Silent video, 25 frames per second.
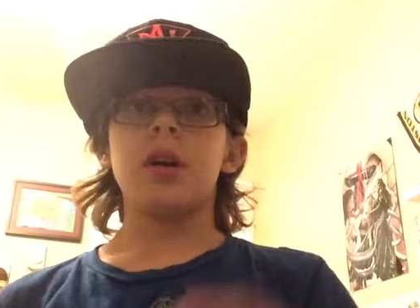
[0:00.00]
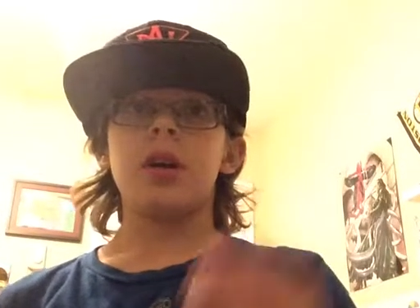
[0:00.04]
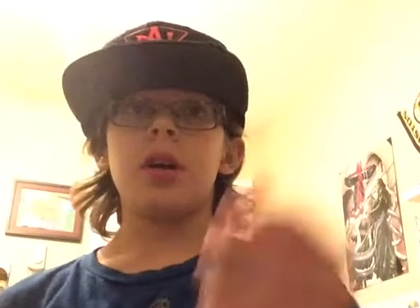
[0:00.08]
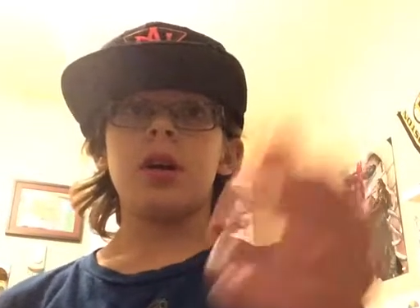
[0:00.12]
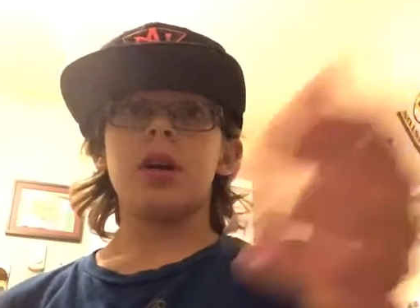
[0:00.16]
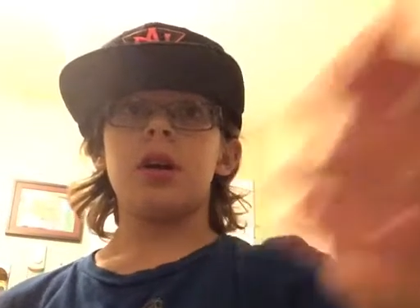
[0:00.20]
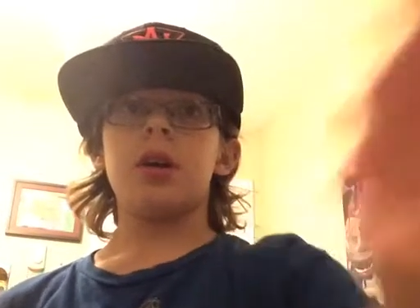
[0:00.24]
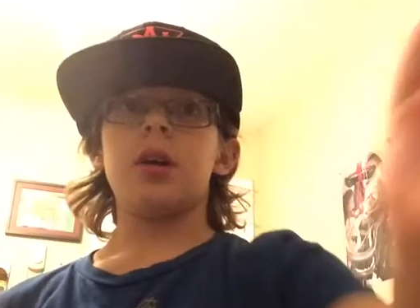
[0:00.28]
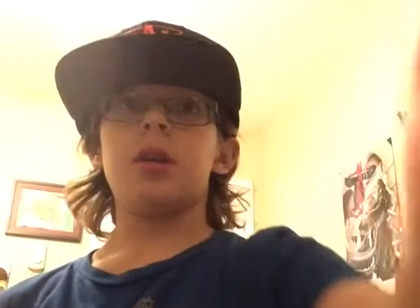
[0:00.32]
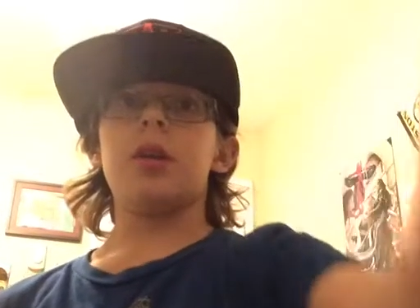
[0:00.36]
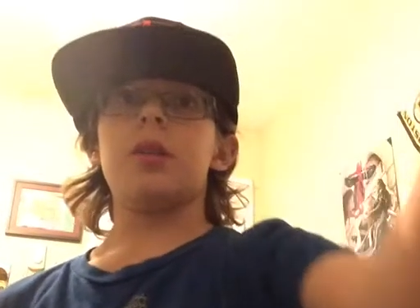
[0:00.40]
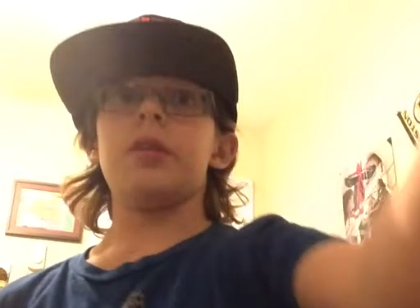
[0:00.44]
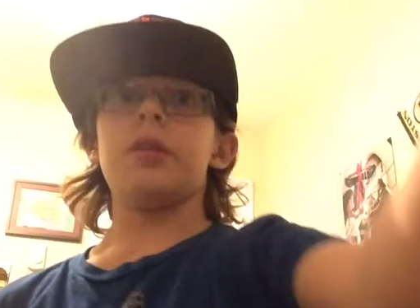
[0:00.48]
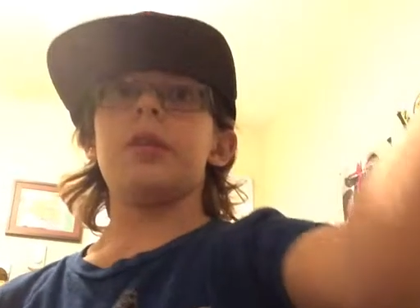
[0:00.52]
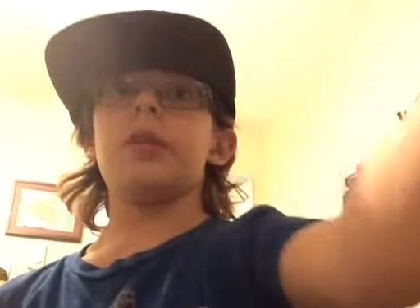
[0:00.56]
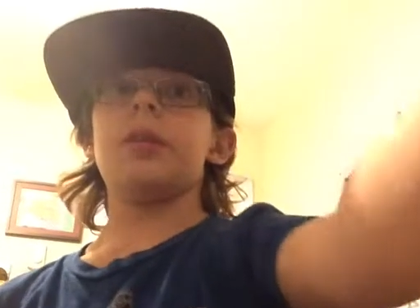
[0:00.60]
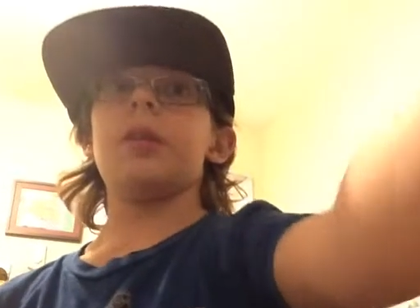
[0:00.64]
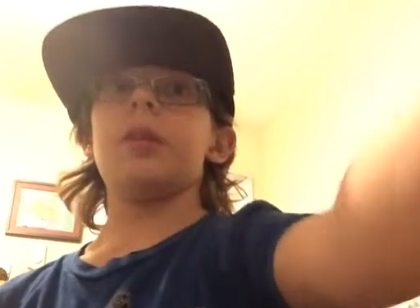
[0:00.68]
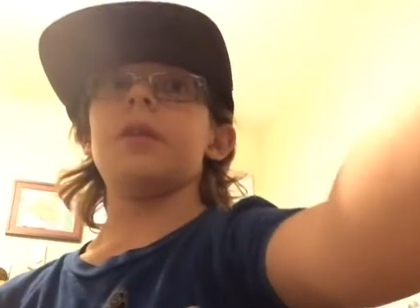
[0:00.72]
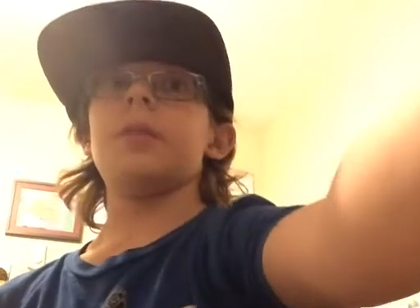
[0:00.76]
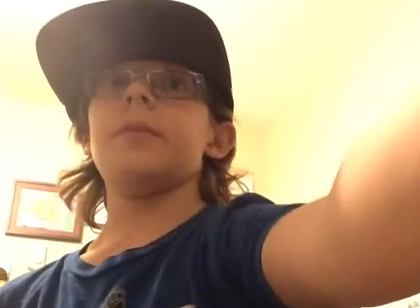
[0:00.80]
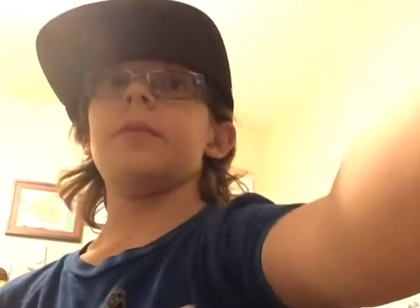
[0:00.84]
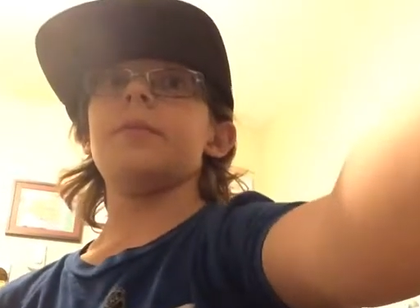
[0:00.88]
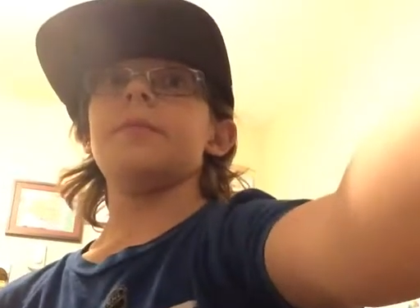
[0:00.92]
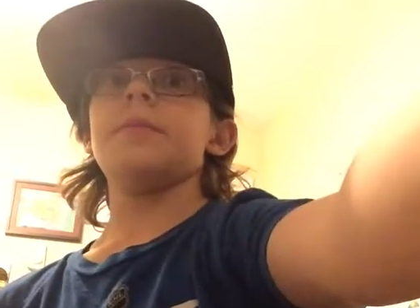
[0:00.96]
and
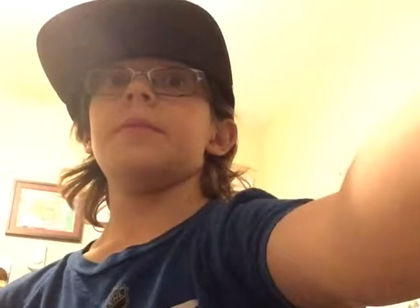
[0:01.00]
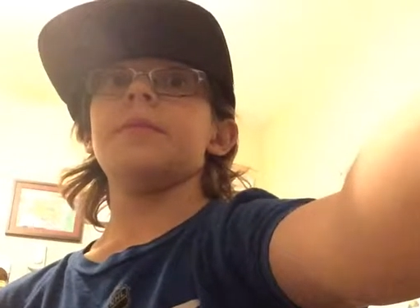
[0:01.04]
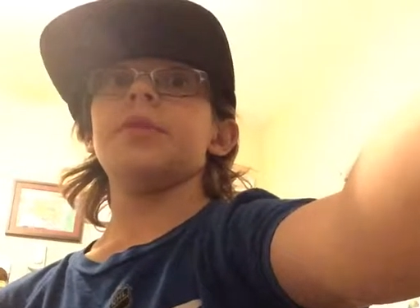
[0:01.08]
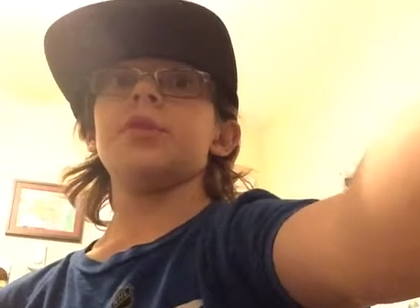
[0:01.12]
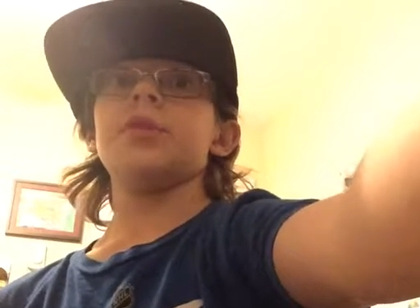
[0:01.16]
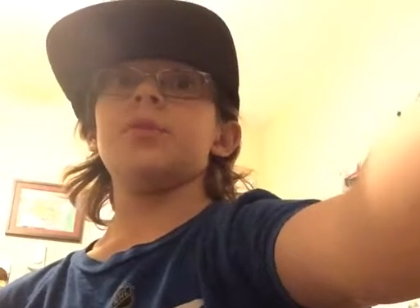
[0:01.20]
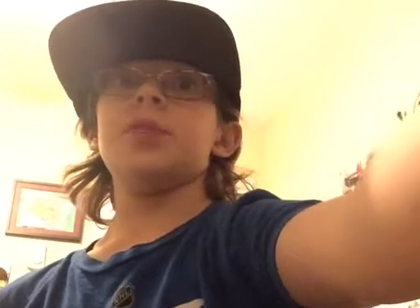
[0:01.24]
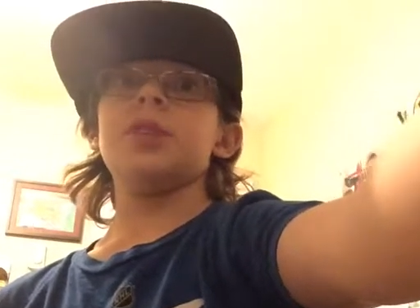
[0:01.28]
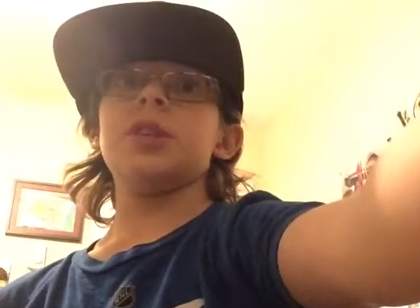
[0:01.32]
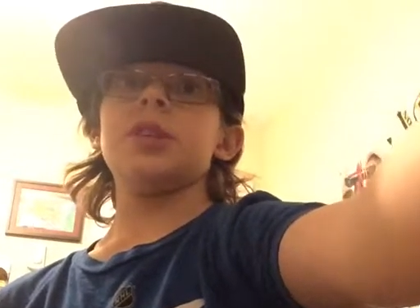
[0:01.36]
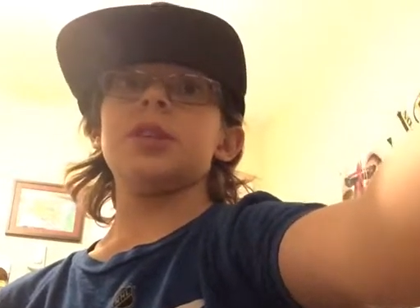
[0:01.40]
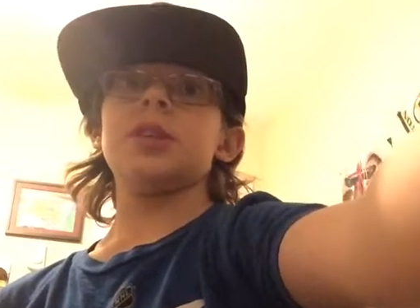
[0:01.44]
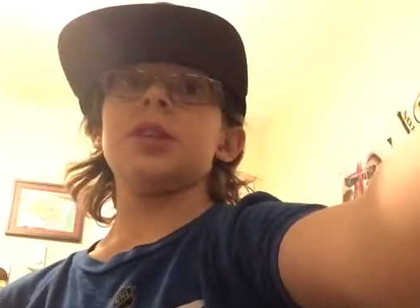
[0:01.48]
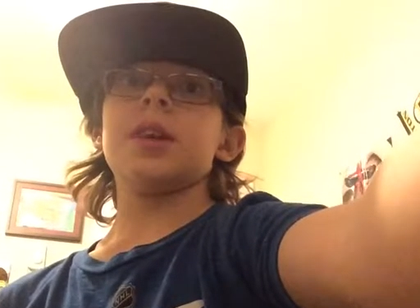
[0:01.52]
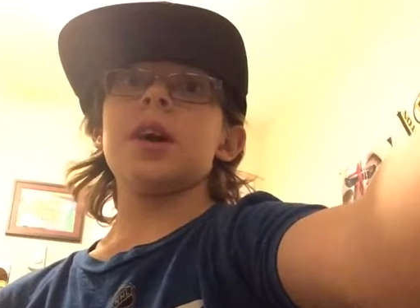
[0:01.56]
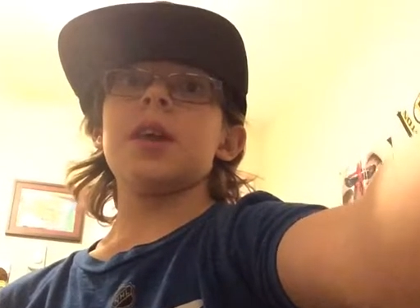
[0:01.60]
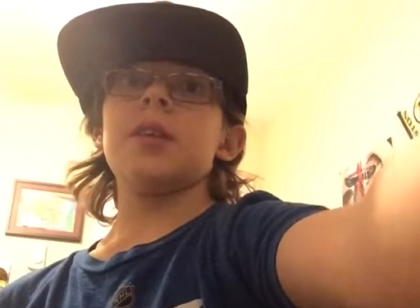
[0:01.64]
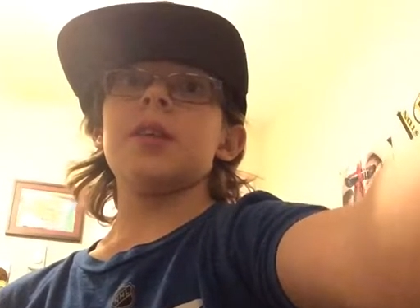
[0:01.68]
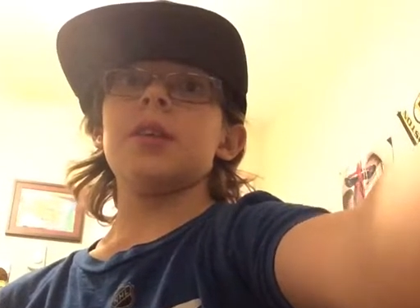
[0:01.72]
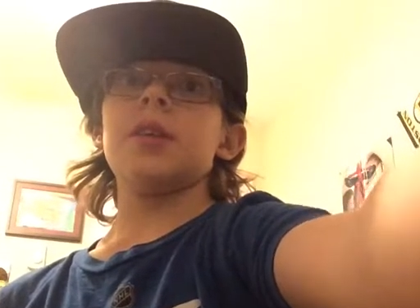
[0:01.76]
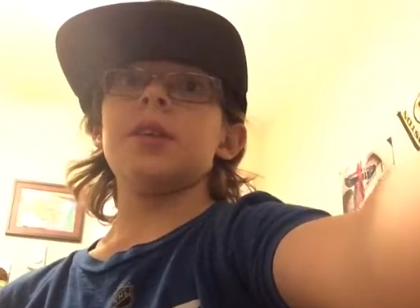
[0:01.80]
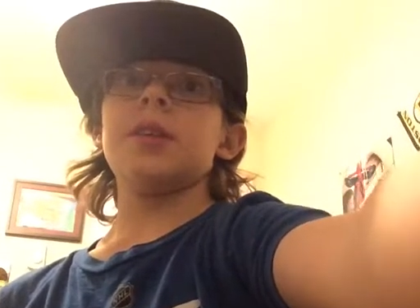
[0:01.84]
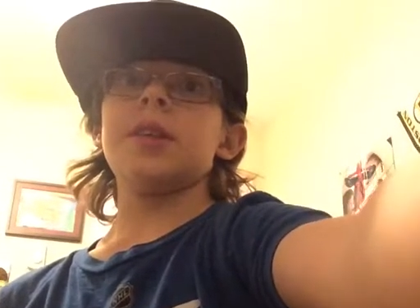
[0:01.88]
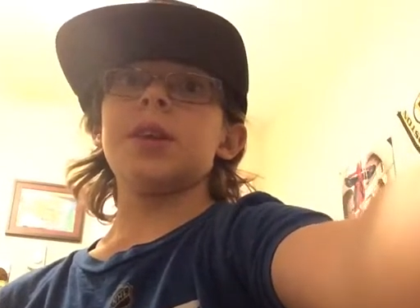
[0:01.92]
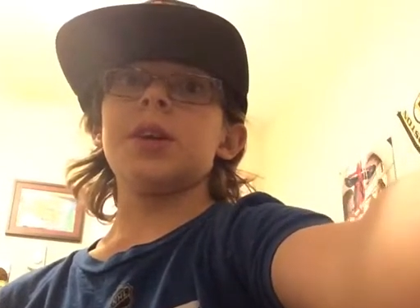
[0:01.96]
so we did it
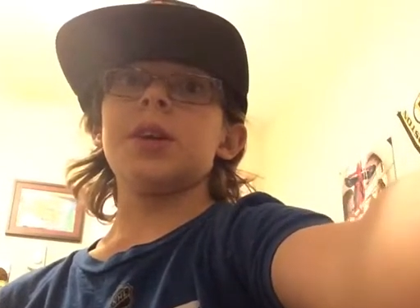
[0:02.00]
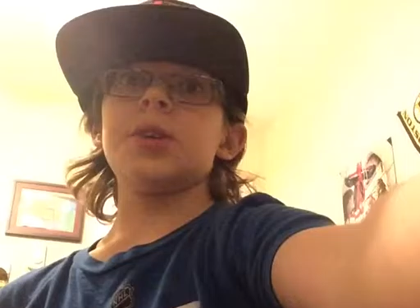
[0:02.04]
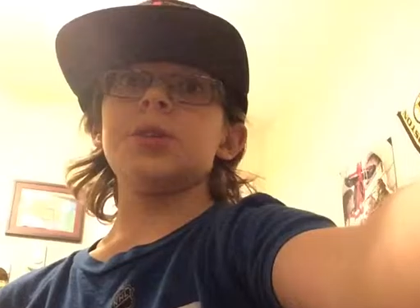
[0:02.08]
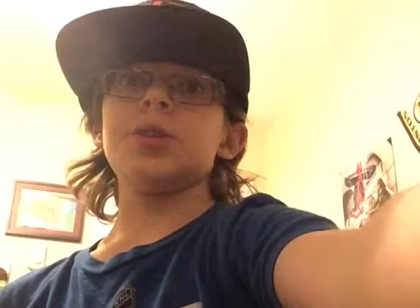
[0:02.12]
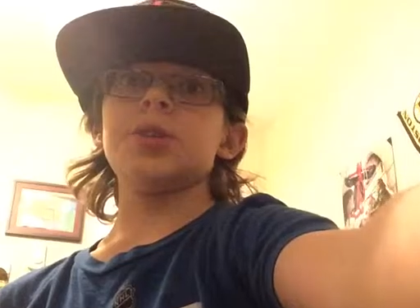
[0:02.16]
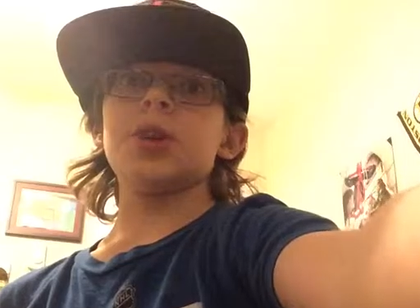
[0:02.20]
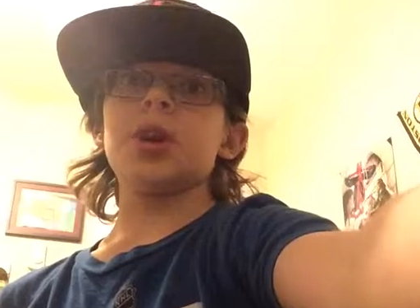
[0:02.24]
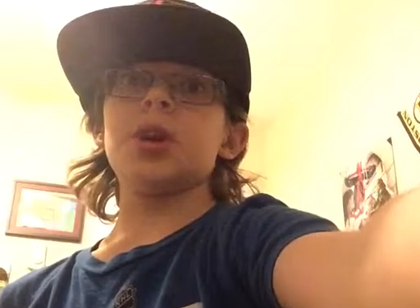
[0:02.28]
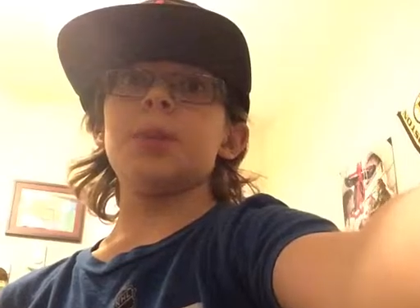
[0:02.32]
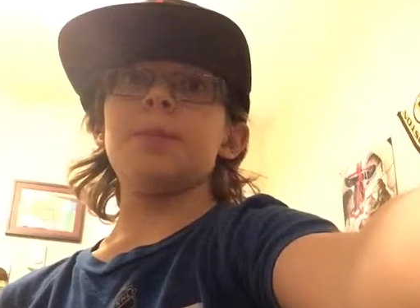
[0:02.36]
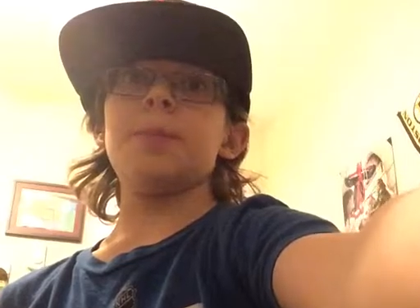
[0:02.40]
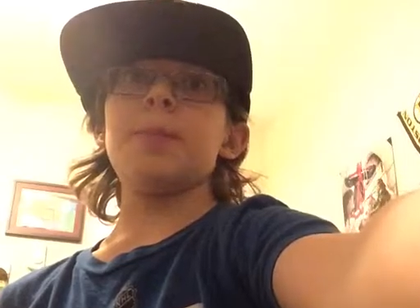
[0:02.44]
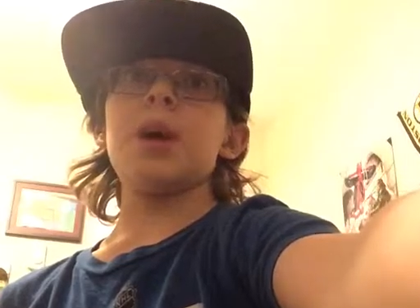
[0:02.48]
together. And then I also got a